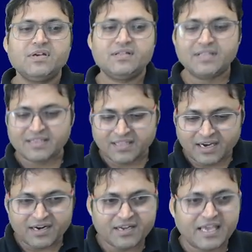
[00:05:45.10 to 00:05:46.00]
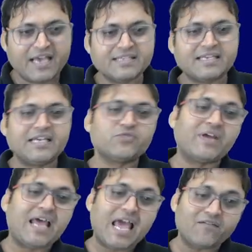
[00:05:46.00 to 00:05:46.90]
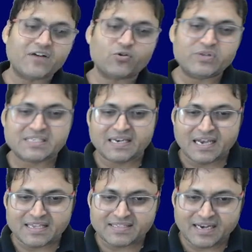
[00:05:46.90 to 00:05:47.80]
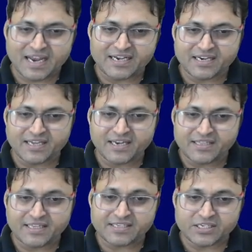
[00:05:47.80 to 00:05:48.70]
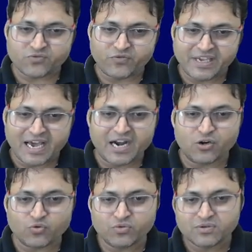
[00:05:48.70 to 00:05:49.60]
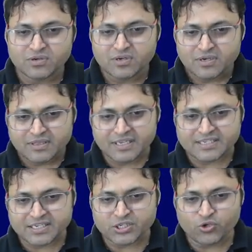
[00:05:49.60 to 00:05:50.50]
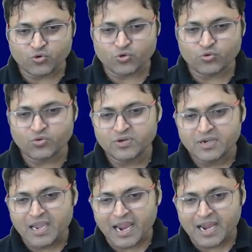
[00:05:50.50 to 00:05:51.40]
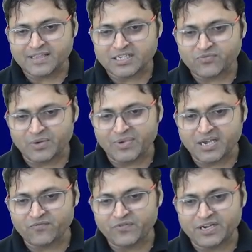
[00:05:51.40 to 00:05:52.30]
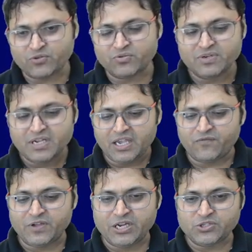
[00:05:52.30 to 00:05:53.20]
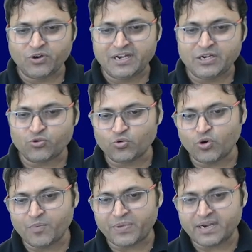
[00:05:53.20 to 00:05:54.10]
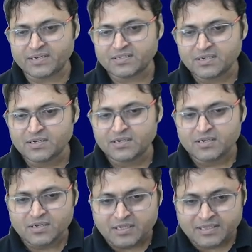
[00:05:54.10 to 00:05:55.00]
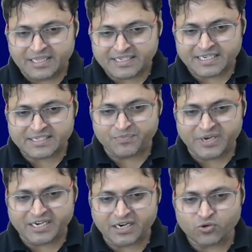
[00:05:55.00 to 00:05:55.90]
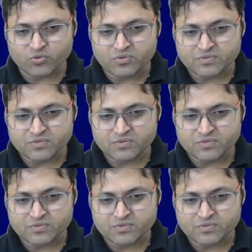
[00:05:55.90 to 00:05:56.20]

The third case is when alpha 2 is less than 90 degree, this is Vr2, this is U2 and this will become V2. If we resolve into two components, this is beta 2,